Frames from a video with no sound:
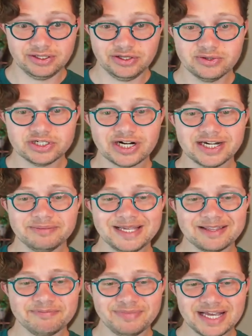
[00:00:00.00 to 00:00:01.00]
You are trying to
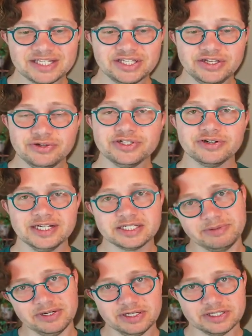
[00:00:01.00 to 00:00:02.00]
make the best user
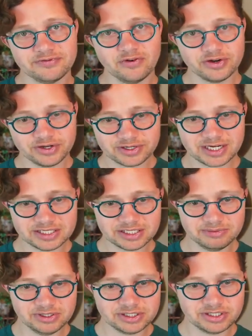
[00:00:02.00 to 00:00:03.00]
experience for your
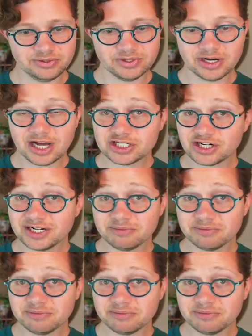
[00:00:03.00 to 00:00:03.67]
customers. You are not trying to